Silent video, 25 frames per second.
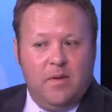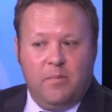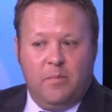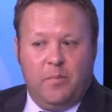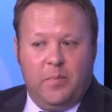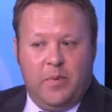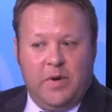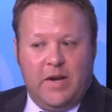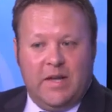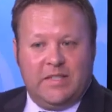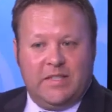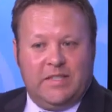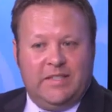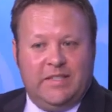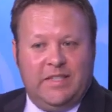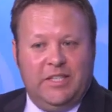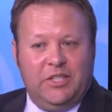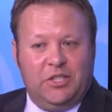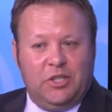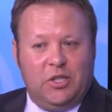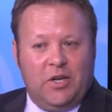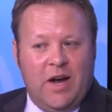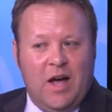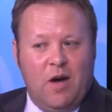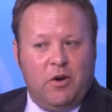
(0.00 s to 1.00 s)
But as a
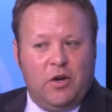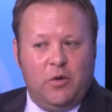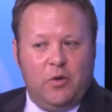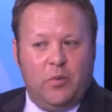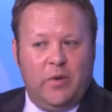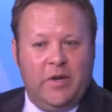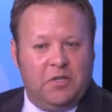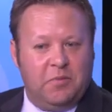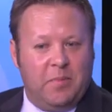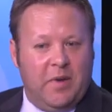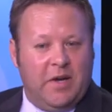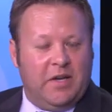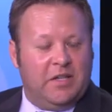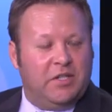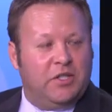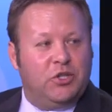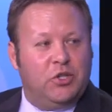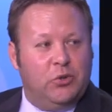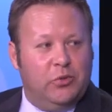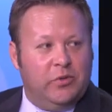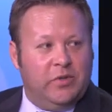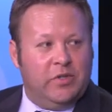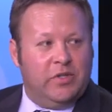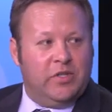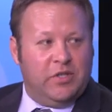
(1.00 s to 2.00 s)
teacher, how could we expect
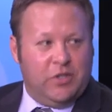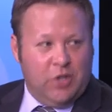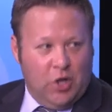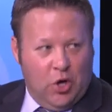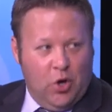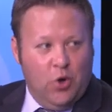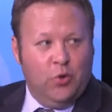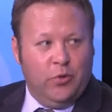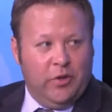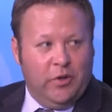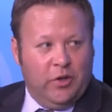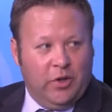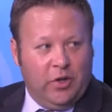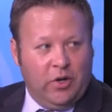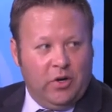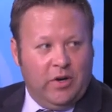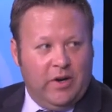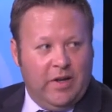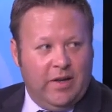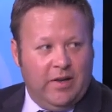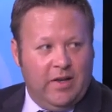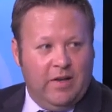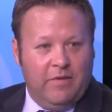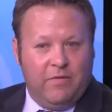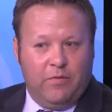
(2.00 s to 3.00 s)
students to own the
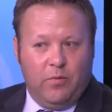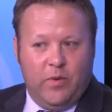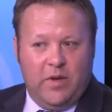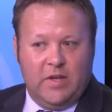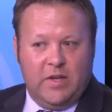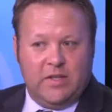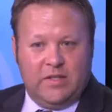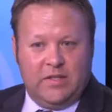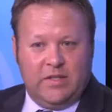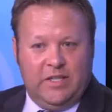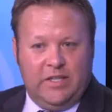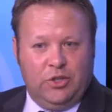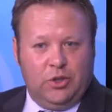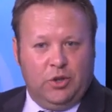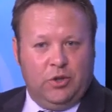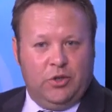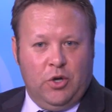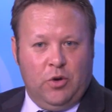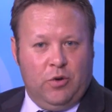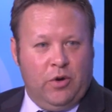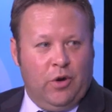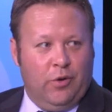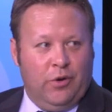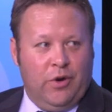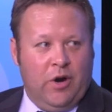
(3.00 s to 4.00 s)
learning if we as a teacher
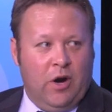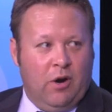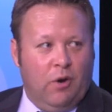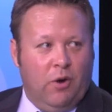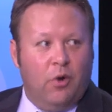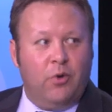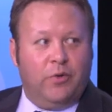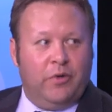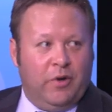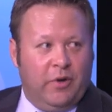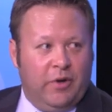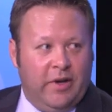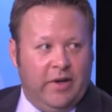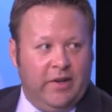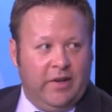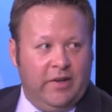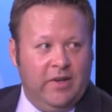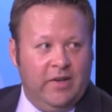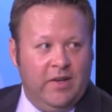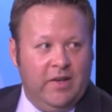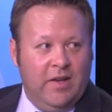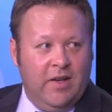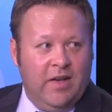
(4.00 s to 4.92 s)
don't own our own learning?